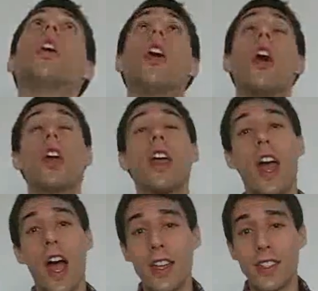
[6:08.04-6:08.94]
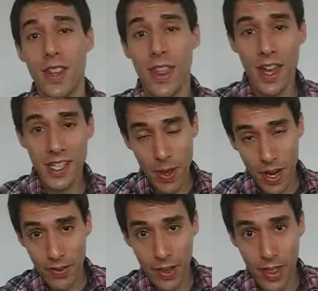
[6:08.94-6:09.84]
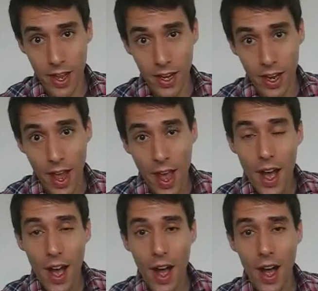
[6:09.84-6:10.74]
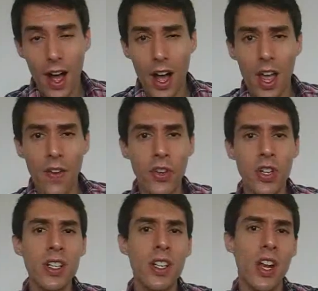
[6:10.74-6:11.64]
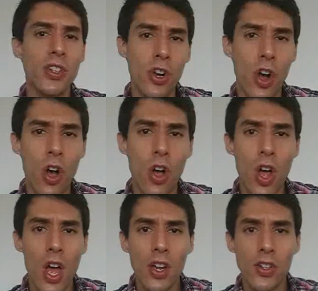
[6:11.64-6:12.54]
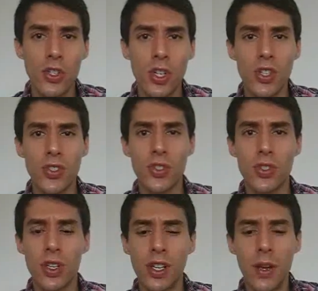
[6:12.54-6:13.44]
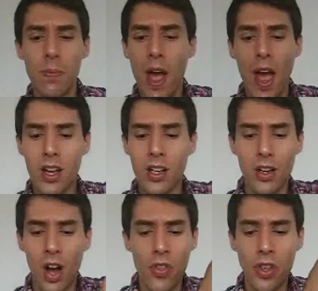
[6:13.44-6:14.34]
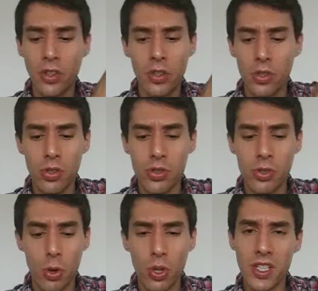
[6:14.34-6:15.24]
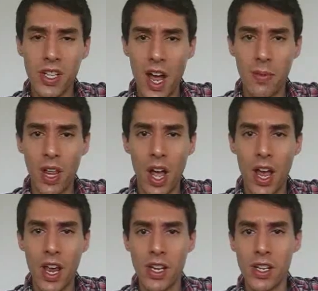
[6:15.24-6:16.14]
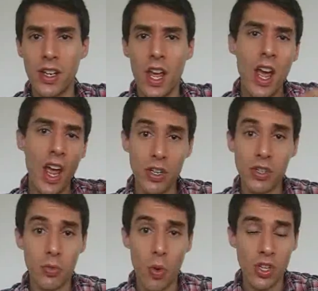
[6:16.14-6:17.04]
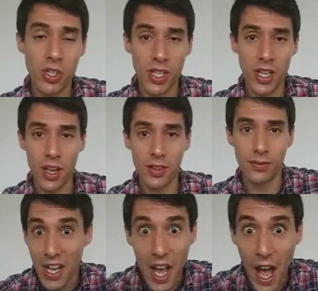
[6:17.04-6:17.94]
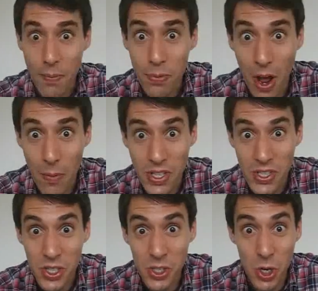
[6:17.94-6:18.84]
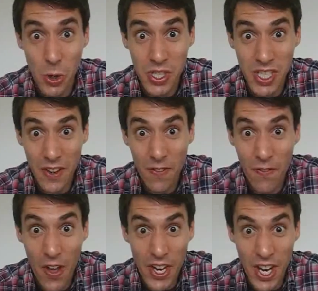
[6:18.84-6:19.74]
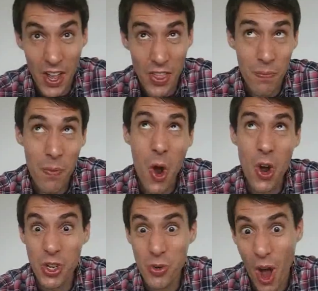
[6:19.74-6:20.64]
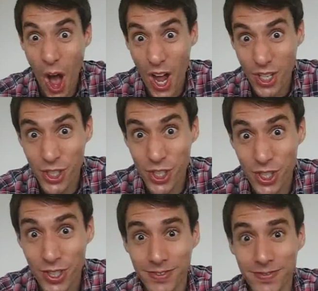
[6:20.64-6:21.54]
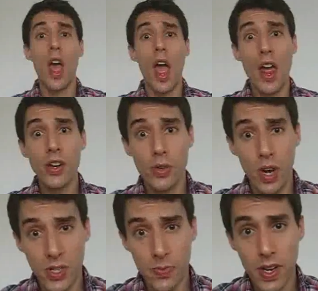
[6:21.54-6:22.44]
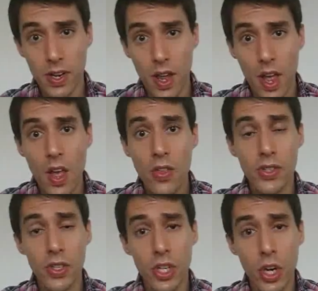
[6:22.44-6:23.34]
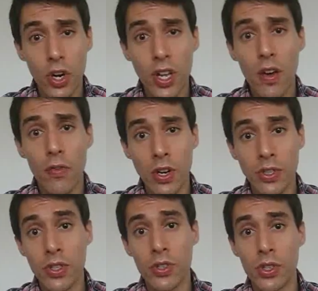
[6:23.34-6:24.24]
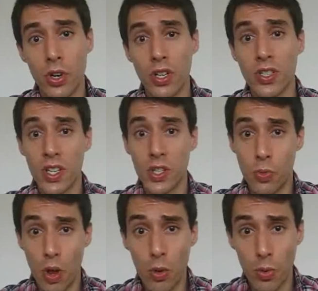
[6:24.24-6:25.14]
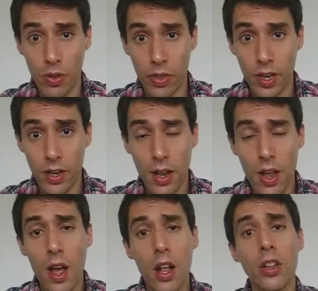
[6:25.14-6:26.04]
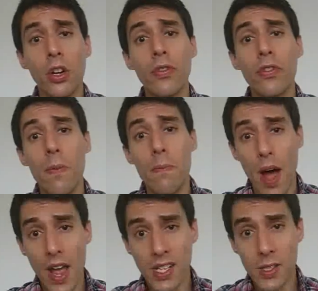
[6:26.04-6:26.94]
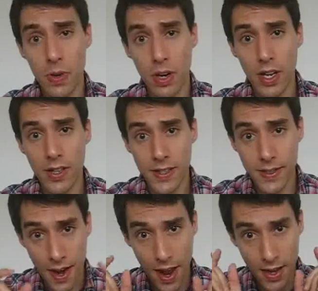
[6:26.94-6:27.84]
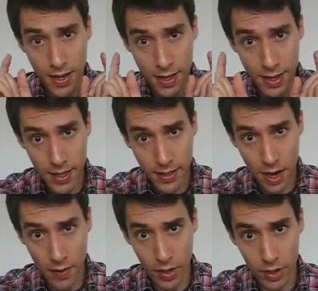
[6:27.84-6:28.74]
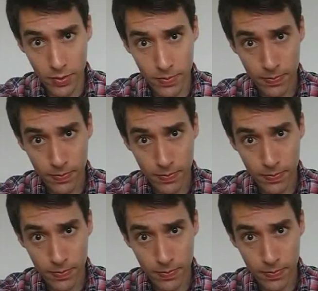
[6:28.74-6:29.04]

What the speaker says: Okay guys, that's about everything. If you didn't catch it all, just click back on the little scrolly timeline and watch it again. I promise the jokes get funnier the more you watch. And trust me, the security of renter's insurance is well worth it. Learn from my experience and get covered.